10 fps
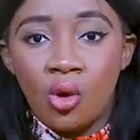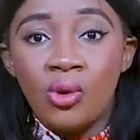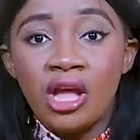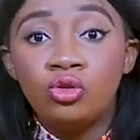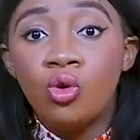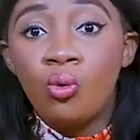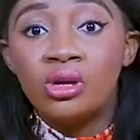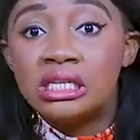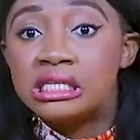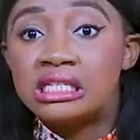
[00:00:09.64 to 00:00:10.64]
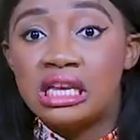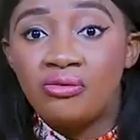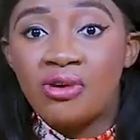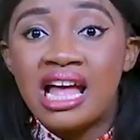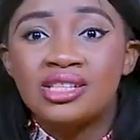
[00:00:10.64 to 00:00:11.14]
where no one is safe,
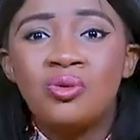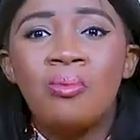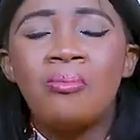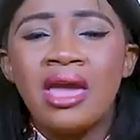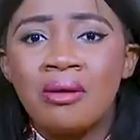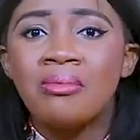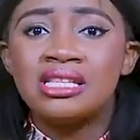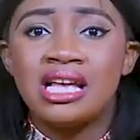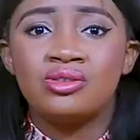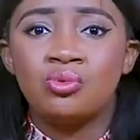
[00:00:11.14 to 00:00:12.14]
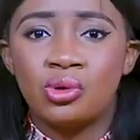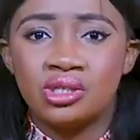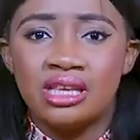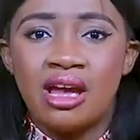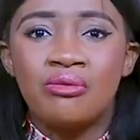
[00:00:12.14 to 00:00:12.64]
and to make matters
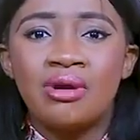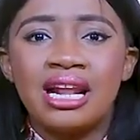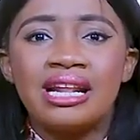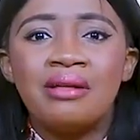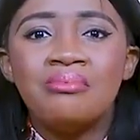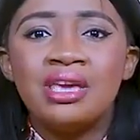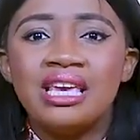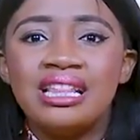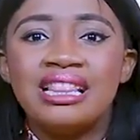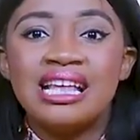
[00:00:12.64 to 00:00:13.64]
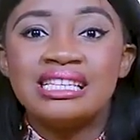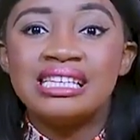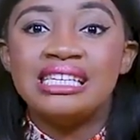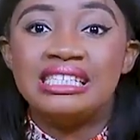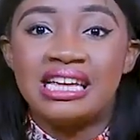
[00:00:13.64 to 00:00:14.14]
worse, rather than make it less
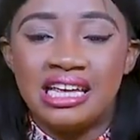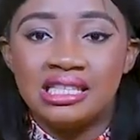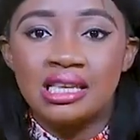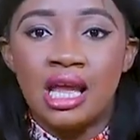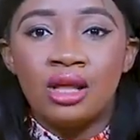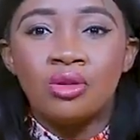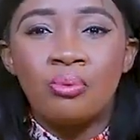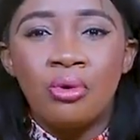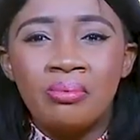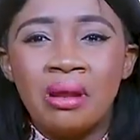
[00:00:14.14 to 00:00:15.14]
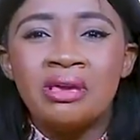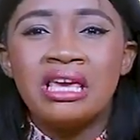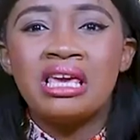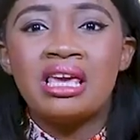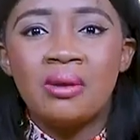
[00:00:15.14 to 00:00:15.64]
intense, the problem
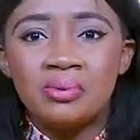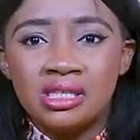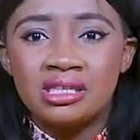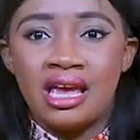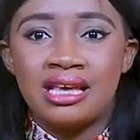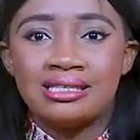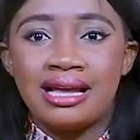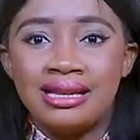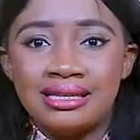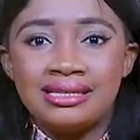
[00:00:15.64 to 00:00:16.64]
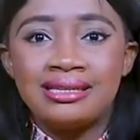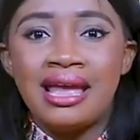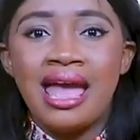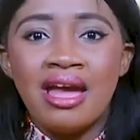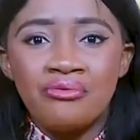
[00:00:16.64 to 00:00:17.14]
keeps escalating
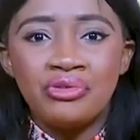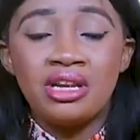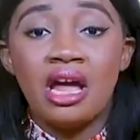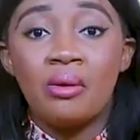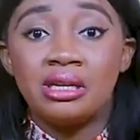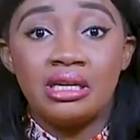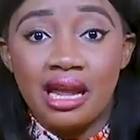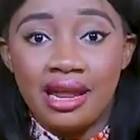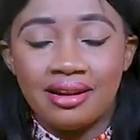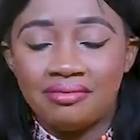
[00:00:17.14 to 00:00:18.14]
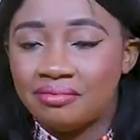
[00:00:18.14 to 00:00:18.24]
every now and then.